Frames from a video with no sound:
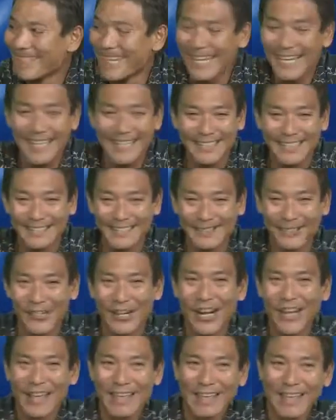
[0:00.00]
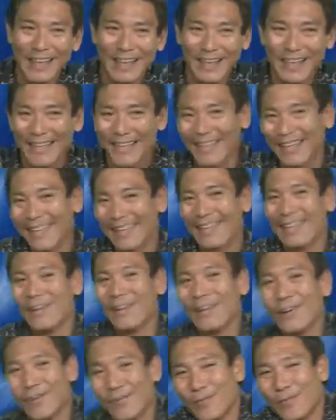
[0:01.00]
Yeah. Well, I
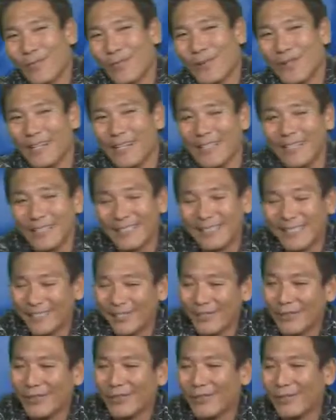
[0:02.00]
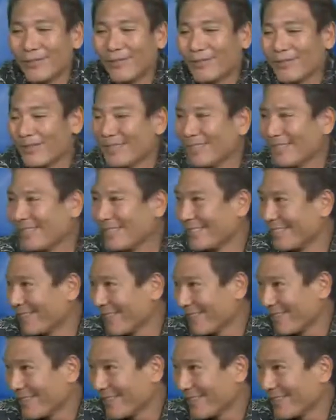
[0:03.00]
hope to see
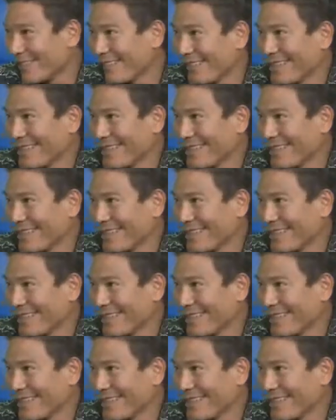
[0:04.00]
you there.